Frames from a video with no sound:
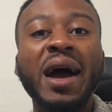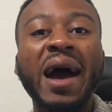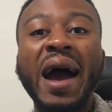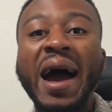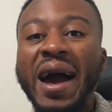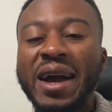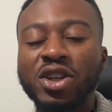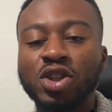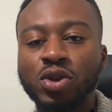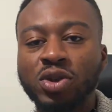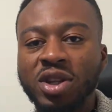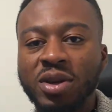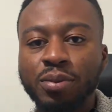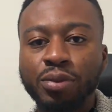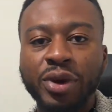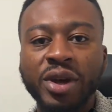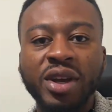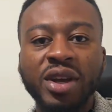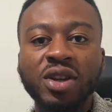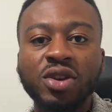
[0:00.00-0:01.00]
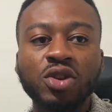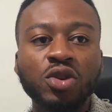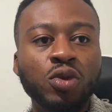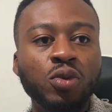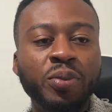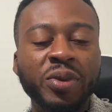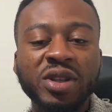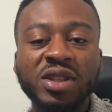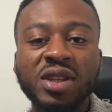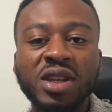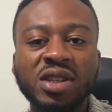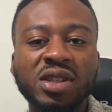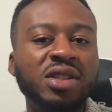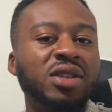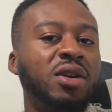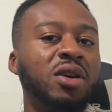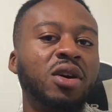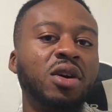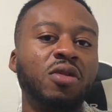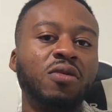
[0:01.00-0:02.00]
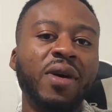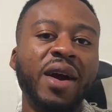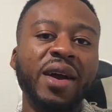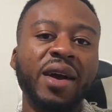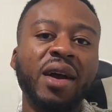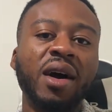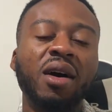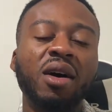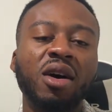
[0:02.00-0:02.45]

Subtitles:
actually bring in new business, right?